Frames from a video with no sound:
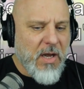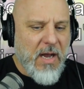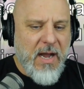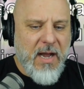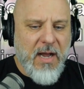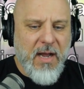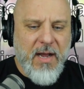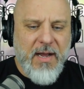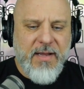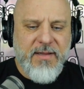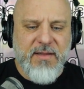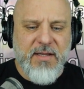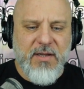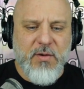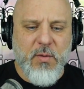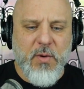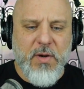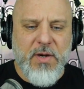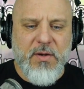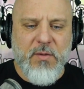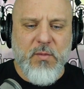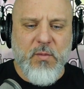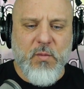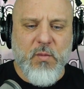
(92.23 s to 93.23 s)
I think
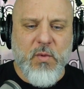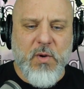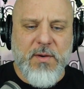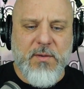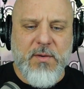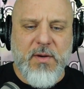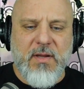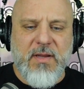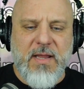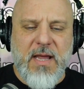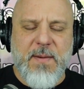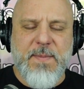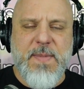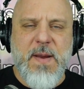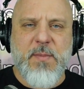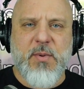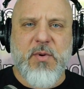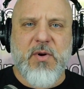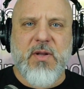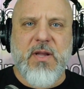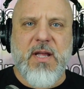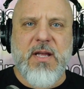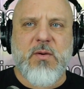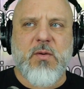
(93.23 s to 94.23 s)
what a lot of people
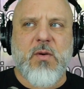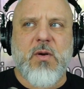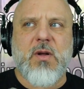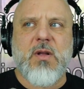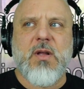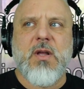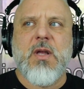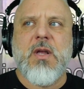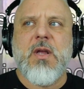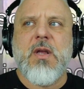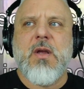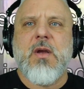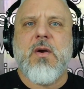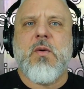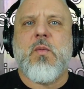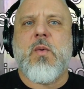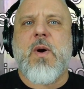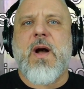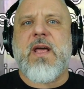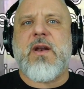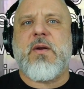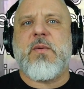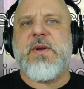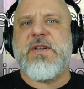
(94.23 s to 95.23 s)
are like, well,
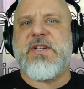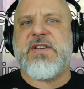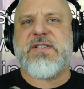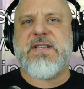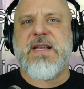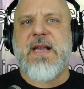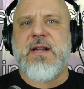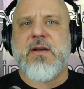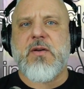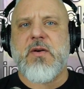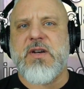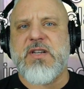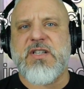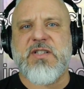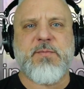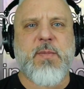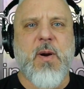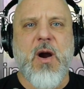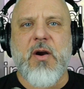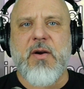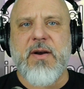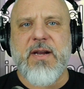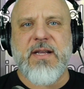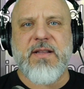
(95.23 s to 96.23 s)
why do we just not go to
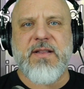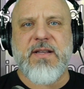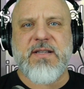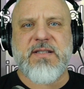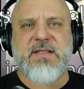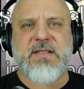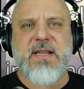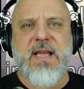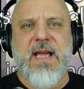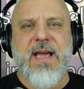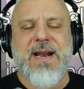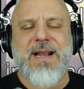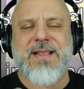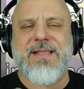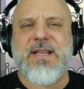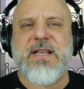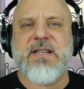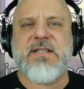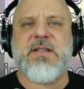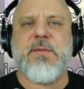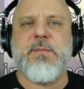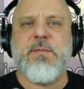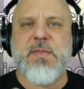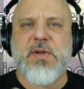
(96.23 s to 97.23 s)
sparring and this and that? I think
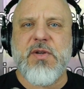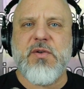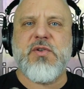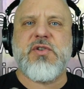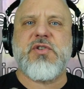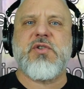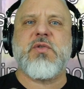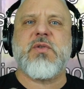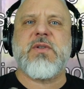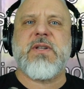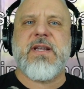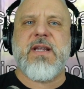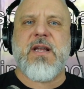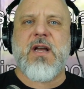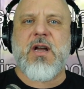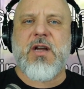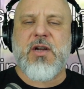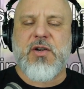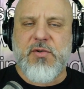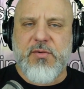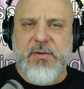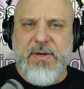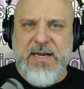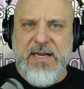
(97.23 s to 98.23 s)
it's a mutually
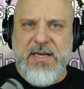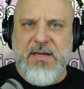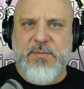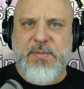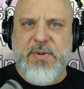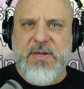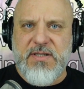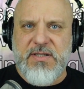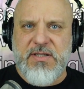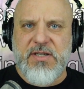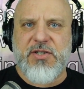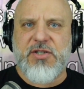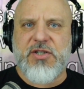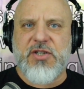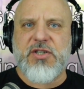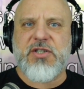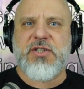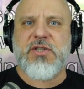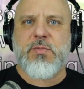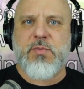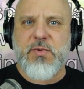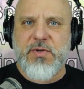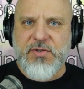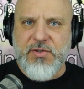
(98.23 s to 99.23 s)
agreed position
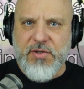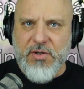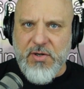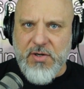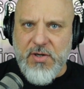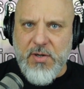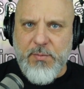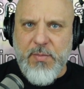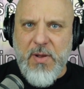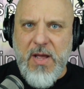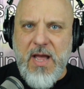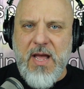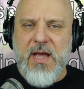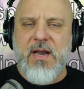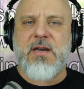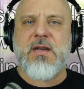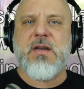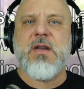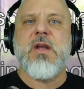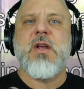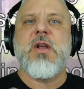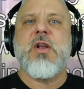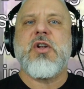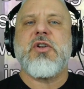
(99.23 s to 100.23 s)
to return upon,
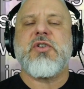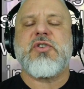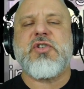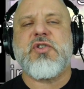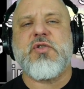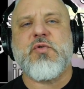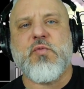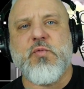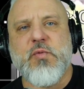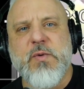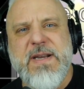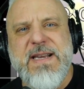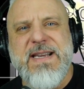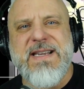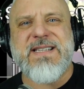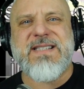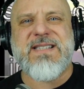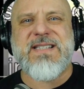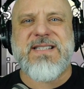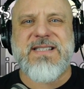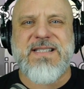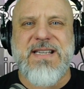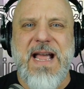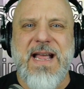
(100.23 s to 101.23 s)
to
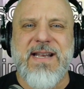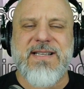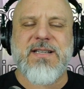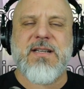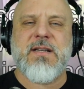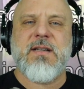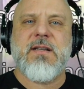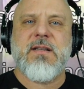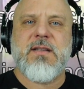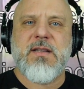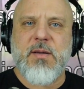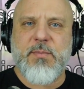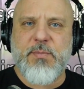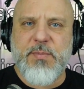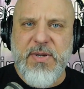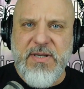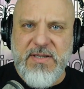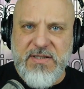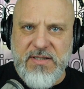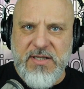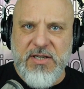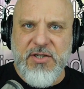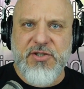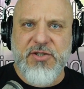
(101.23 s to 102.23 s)
reset the
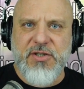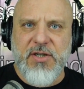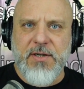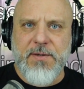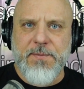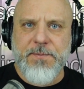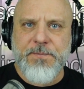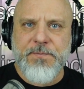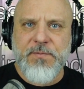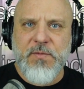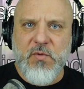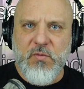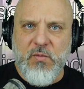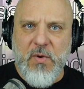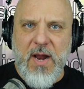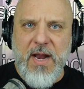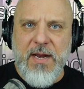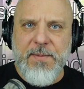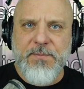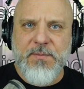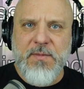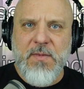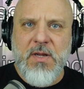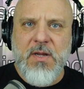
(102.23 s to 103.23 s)
position,
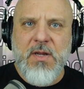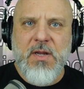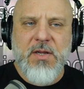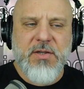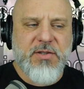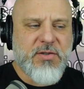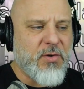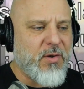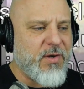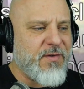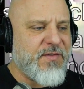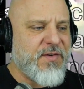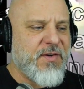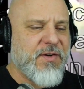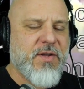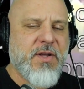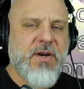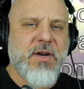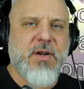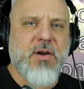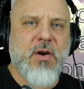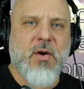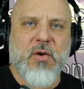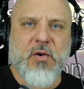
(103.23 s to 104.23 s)
right? So if you're going
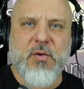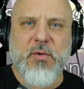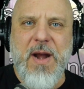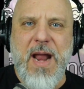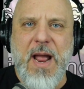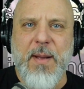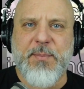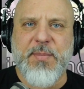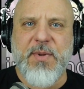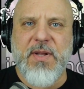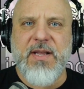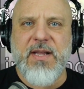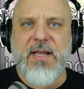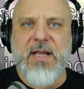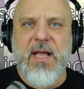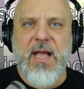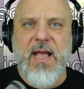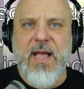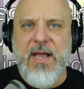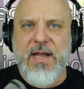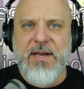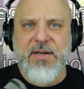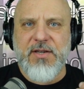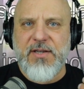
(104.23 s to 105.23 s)
to go grappling
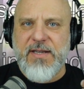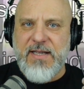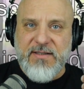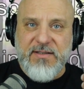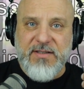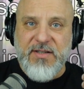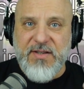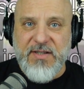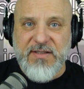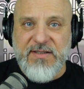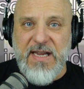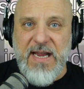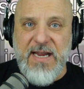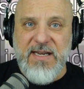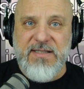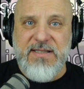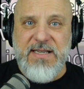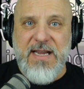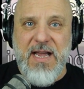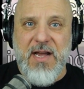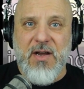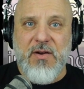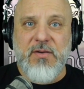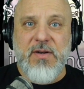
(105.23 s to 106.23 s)
and you get to the
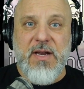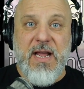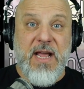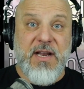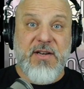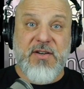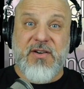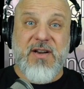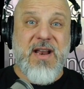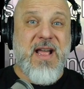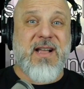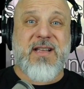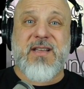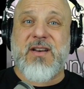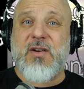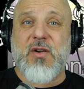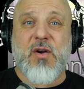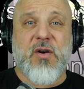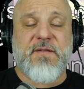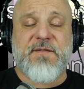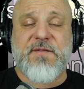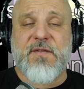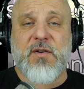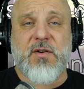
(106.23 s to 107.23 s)
takedown and you're not going to
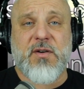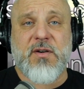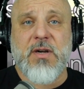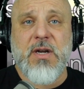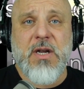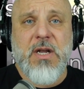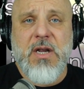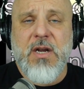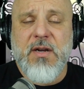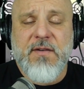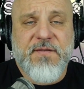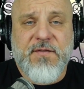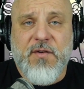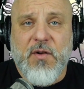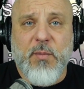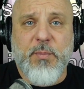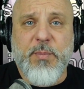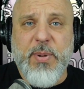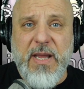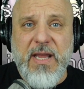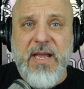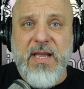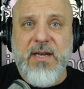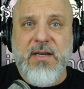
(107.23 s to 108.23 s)
go for full
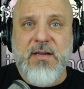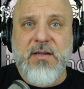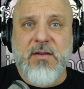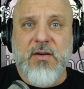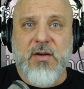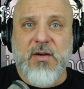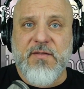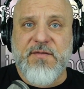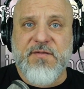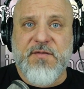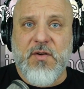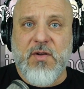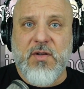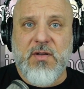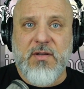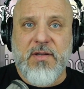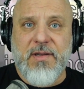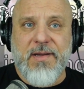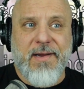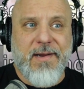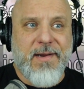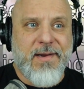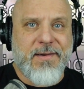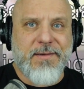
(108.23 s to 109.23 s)
pin or full,
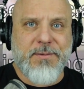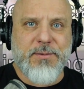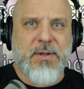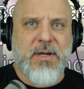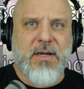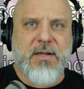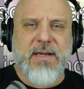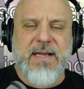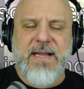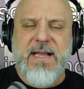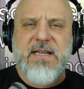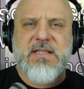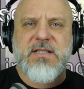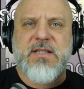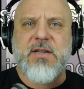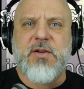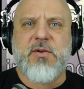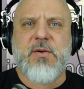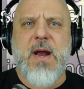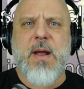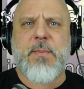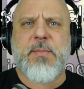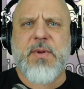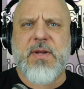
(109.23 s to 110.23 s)
well, I guess in
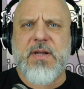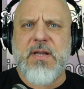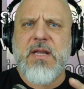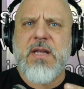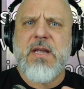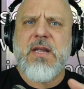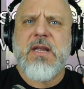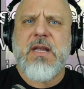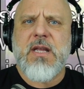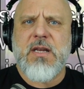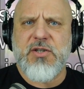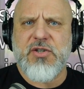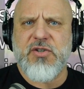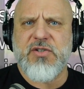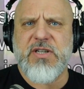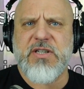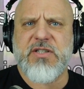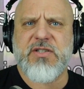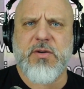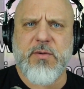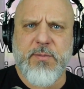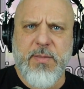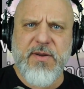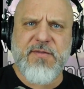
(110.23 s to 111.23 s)
grappling, in
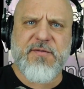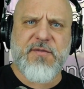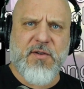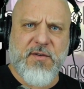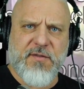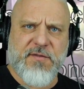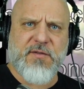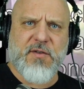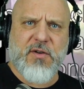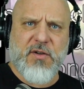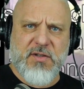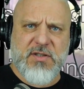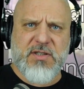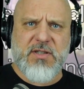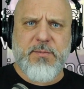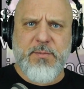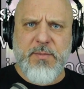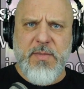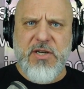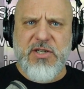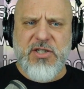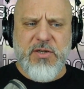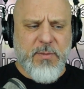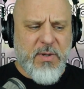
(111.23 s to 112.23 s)
jiu-jitsu, it would be full
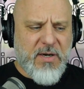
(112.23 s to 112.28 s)
submission.